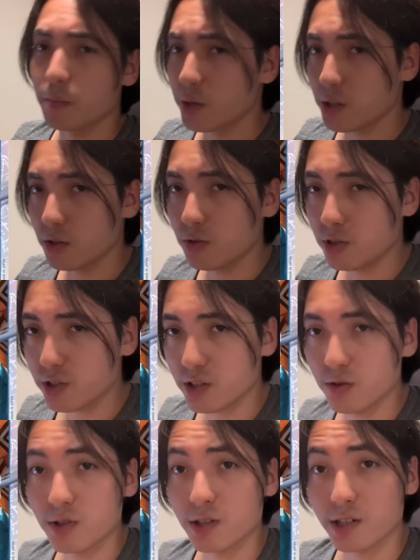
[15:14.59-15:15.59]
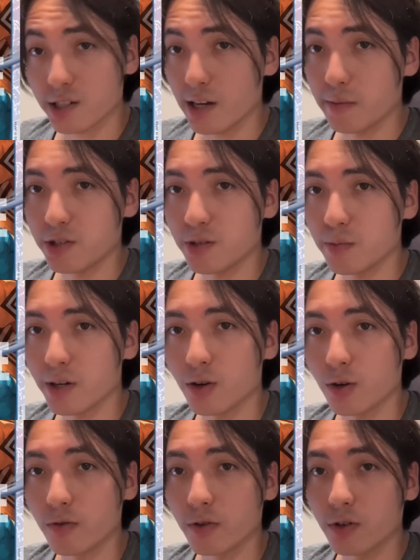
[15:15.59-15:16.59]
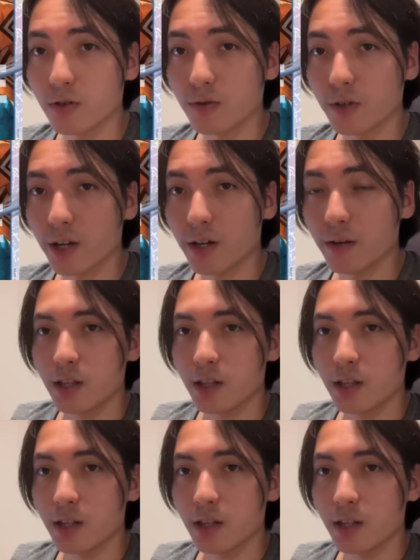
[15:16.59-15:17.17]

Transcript: but you can just use the same Jinbe over and over again.